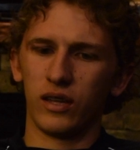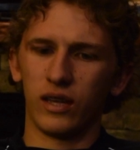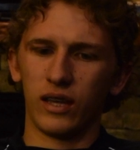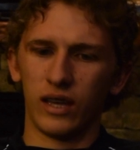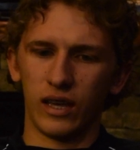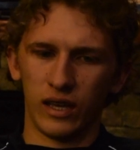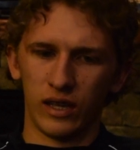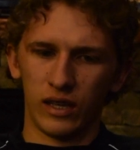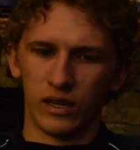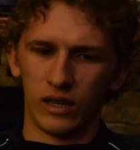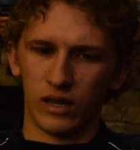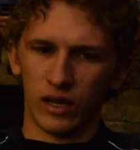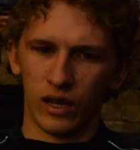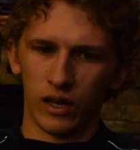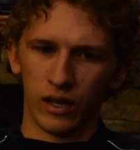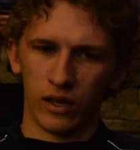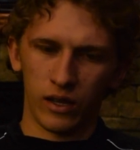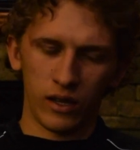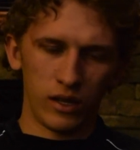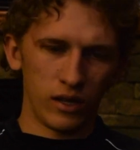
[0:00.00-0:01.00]
and
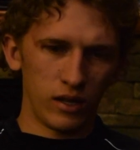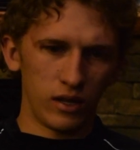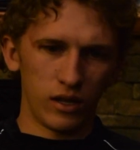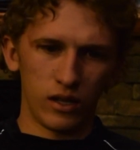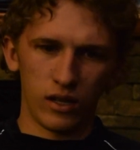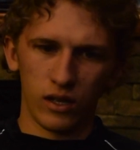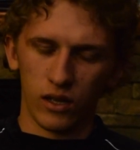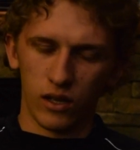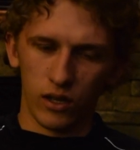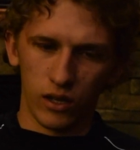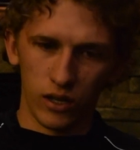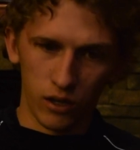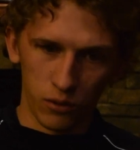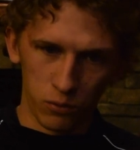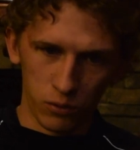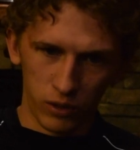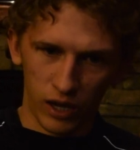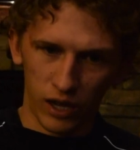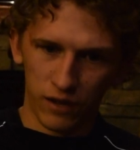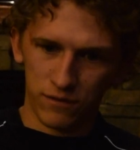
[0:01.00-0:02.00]
I
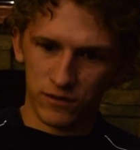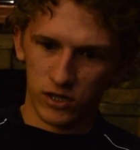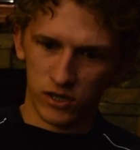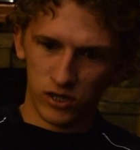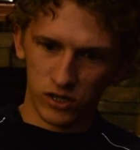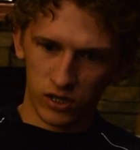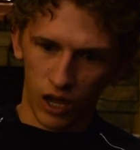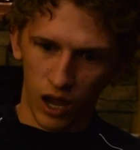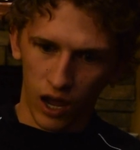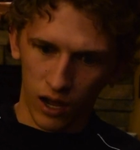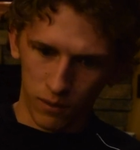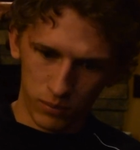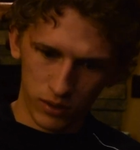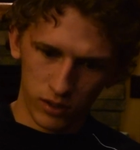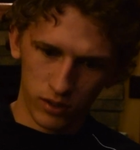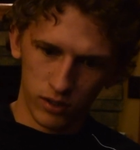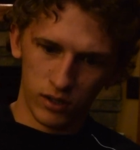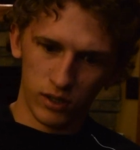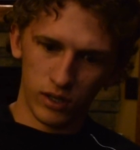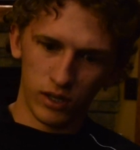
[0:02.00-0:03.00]
would have to stop
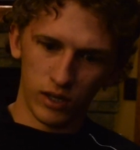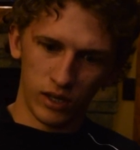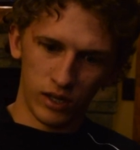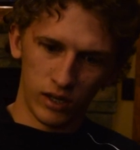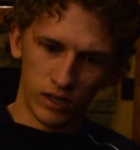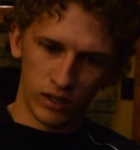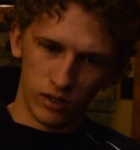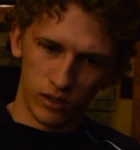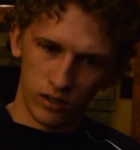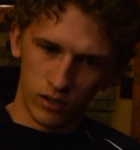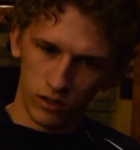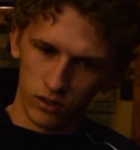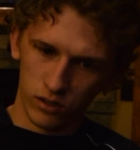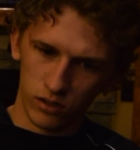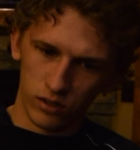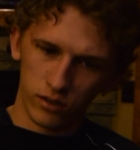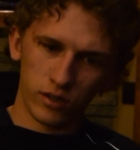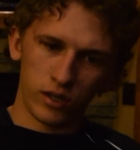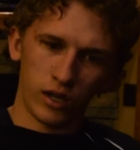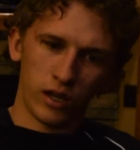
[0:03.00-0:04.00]

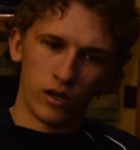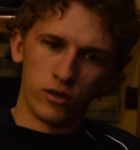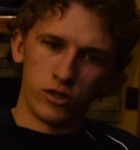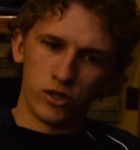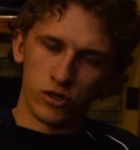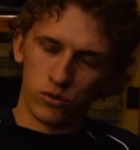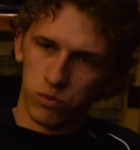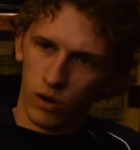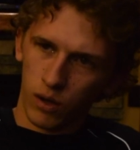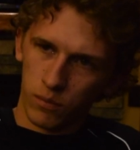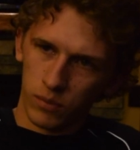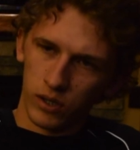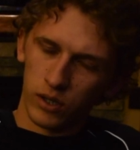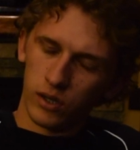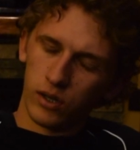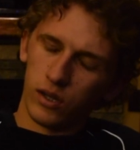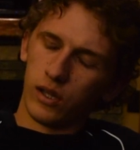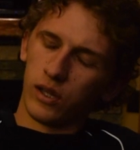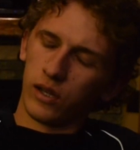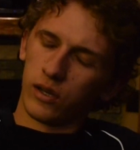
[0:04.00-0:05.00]
and kind of just rub it
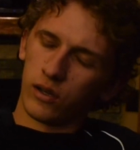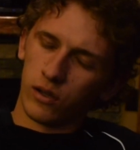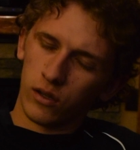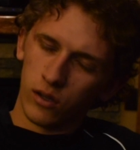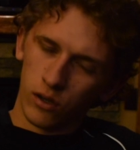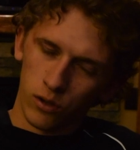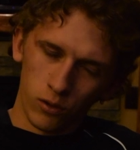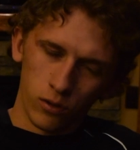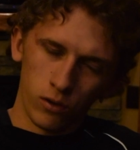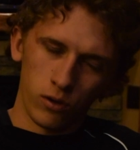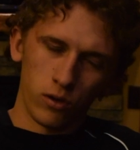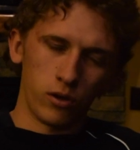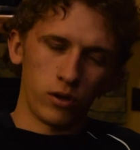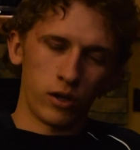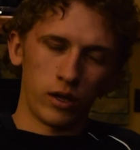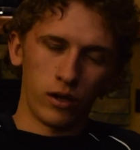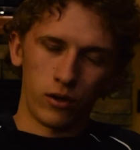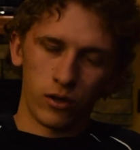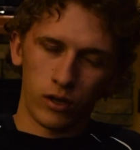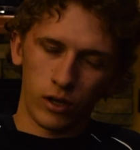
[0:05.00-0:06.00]
and go,
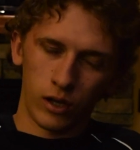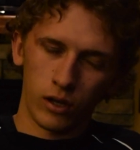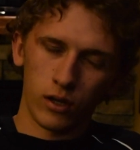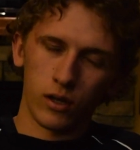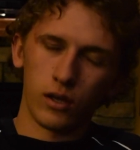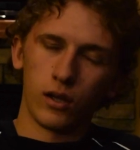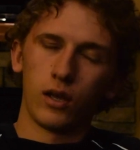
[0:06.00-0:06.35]
okay.